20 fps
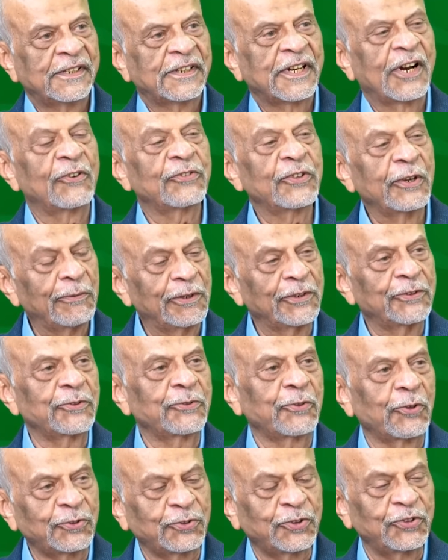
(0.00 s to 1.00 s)
I was able to
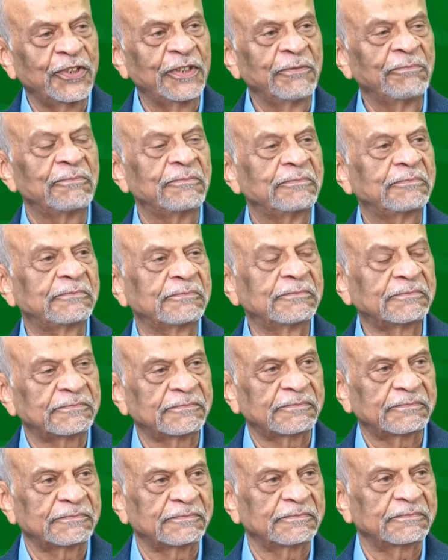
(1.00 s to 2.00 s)
talk to them.
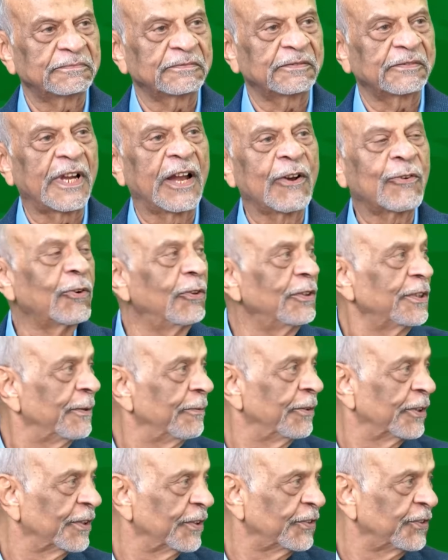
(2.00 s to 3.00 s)
I called them
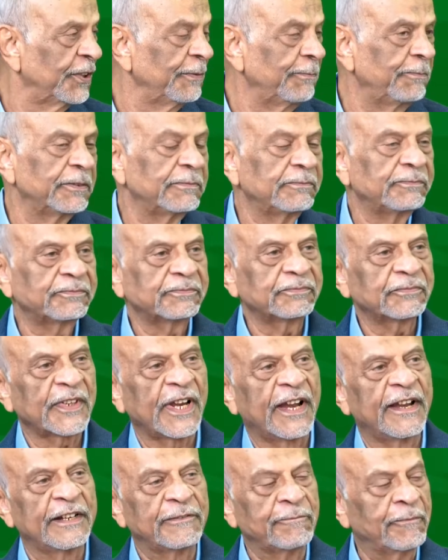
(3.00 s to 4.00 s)
on the ship.
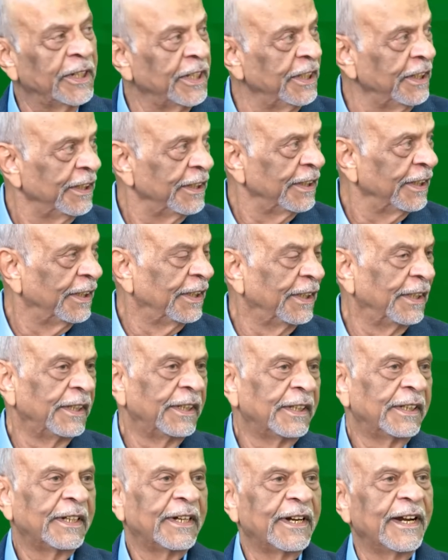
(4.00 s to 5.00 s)
I had money.
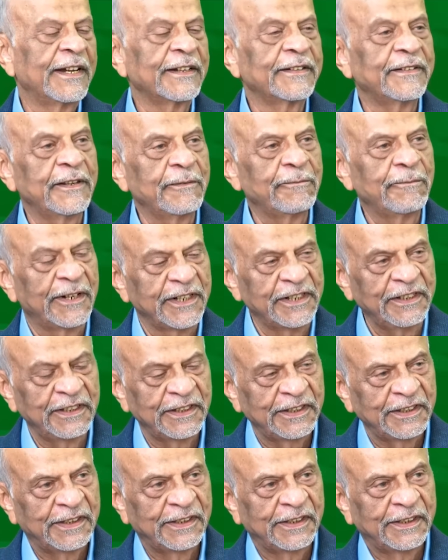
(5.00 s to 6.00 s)
I gave them money.
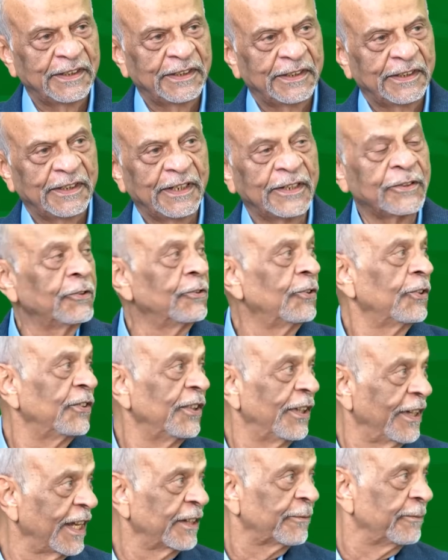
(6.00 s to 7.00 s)
And
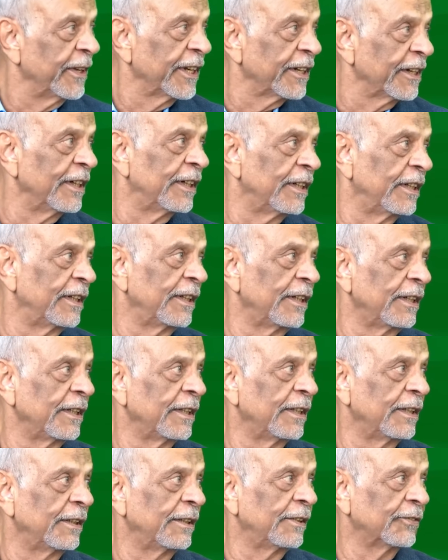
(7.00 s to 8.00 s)
they like Mira.
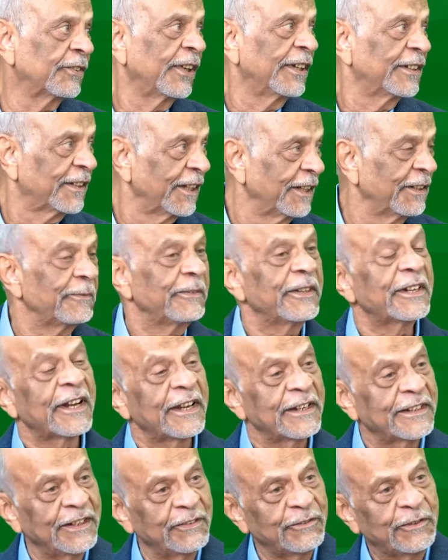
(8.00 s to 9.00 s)
So I carried Mira.
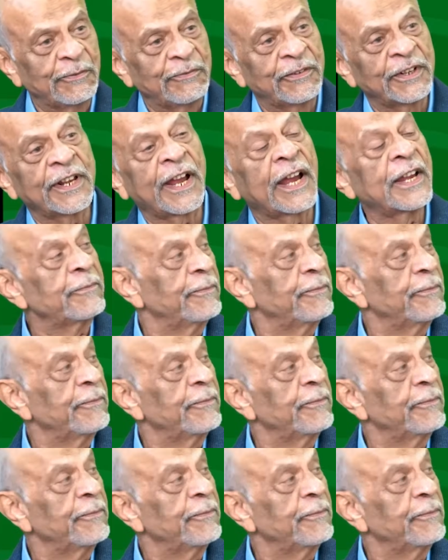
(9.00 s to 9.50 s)
I gave them Mira. I